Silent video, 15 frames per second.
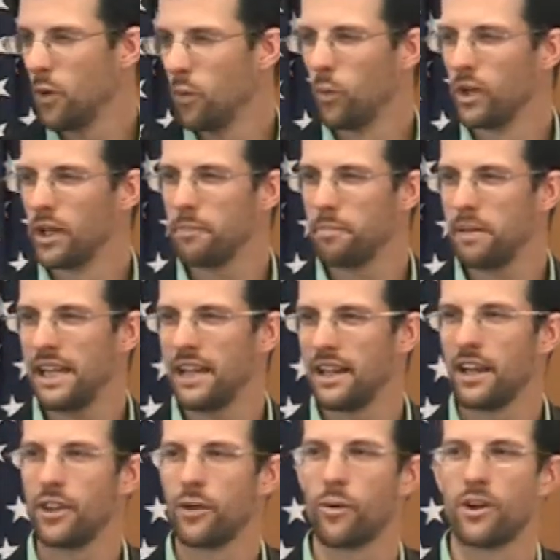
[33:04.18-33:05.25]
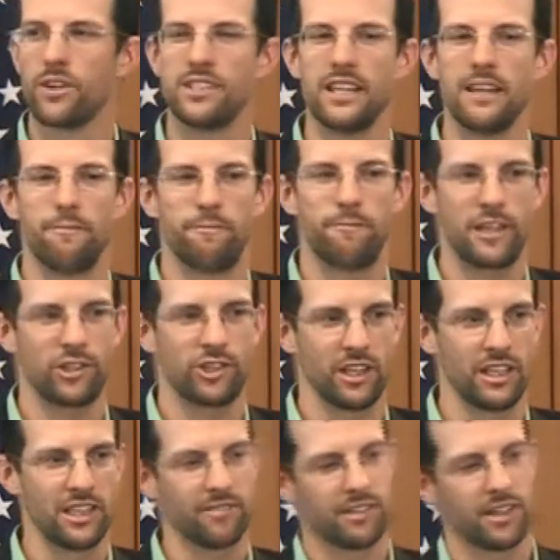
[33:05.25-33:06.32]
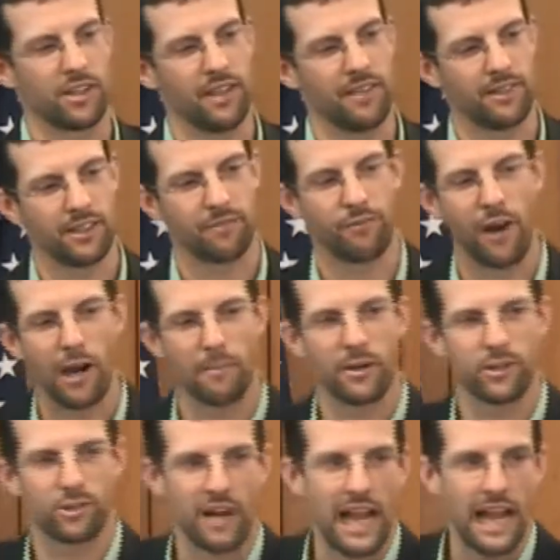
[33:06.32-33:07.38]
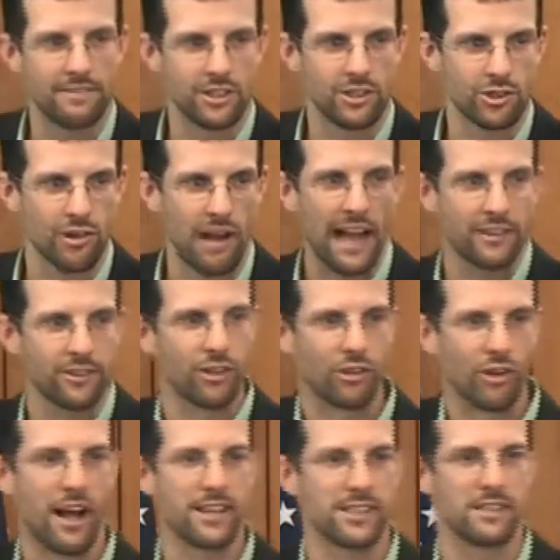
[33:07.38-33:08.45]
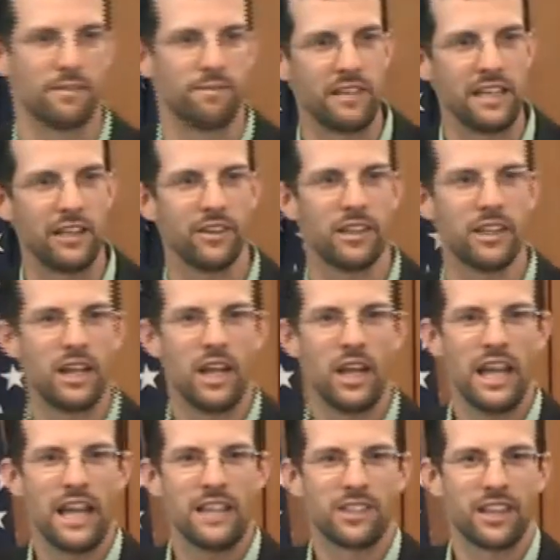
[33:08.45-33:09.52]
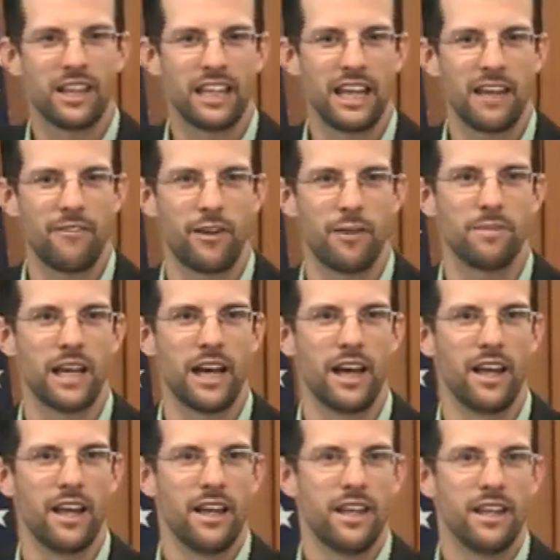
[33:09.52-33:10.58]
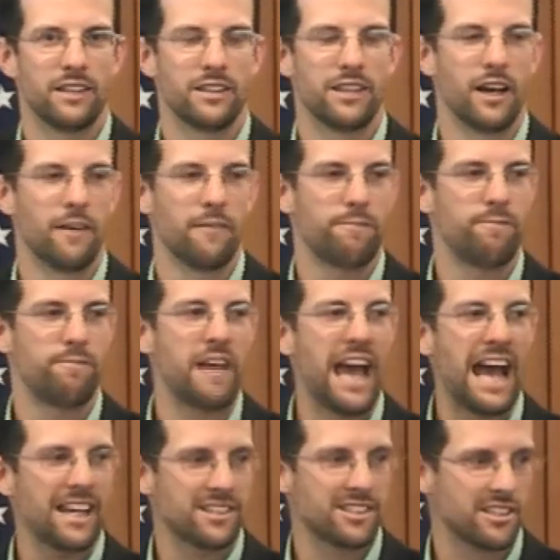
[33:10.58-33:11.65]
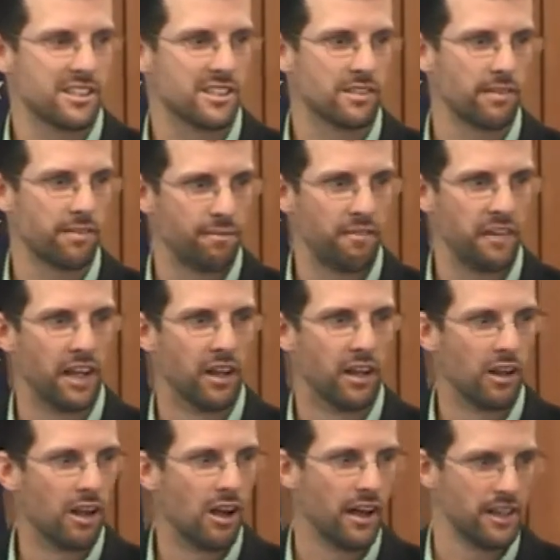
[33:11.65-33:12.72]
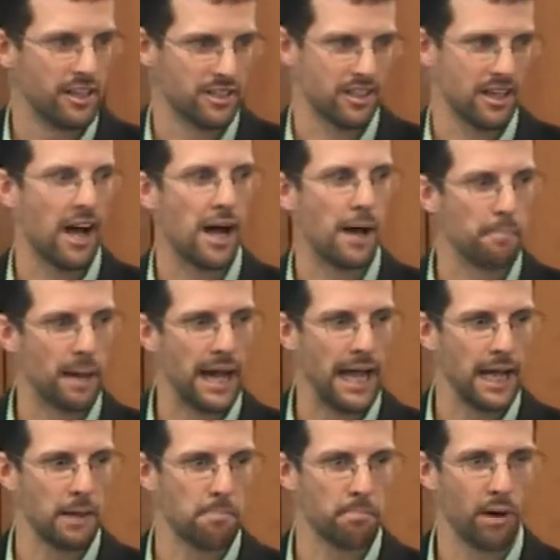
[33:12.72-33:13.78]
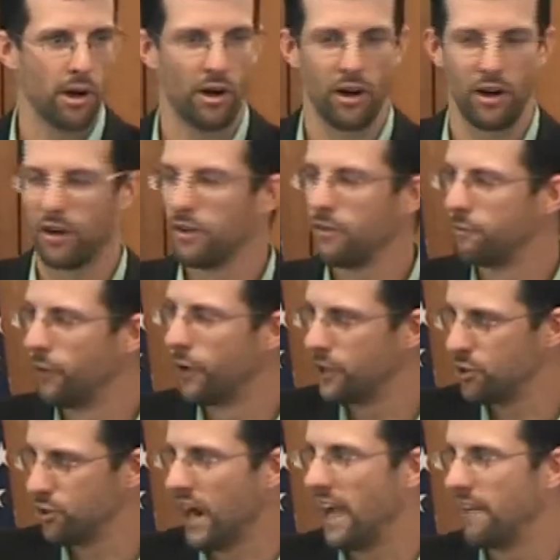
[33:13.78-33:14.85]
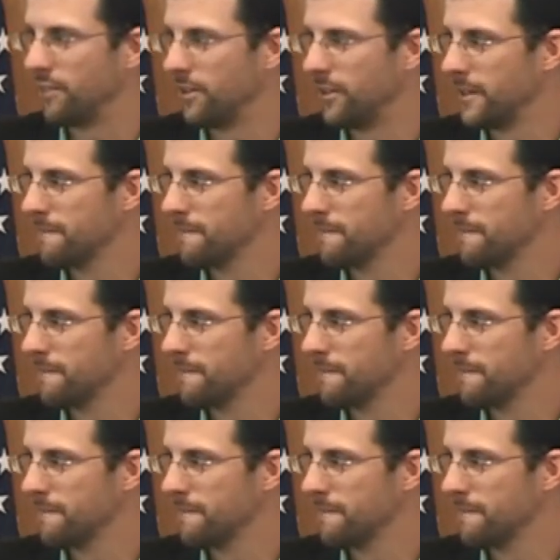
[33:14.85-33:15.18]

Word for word: Will it be, in other words, efficient? If the, if the farmer drives his tractor across the field, is it going to give him the, the fastest fill on his combine per foot traveled.